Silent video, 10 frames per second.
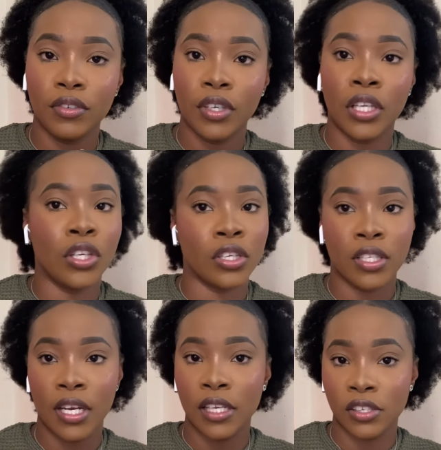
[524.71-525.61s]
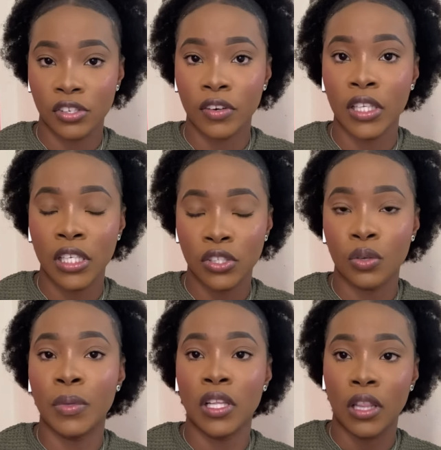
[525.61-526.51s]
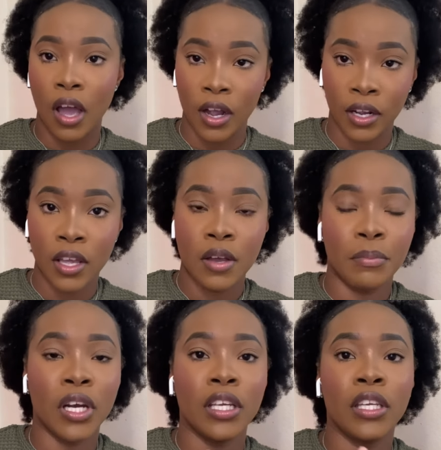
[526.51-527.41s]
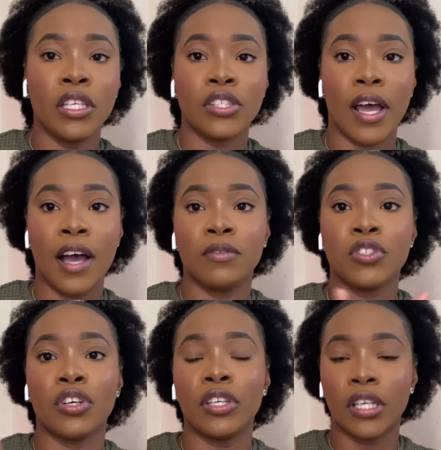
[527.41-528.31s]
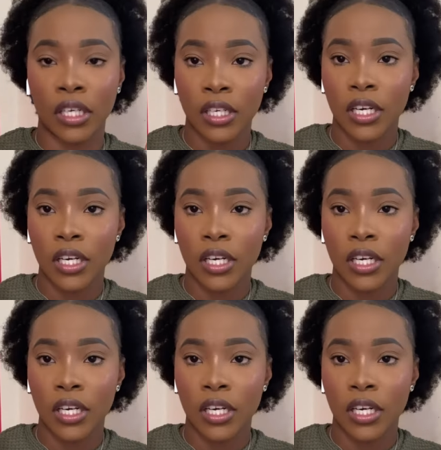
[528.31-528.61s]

it doesn't necessarily need to be long, but it needs to have certain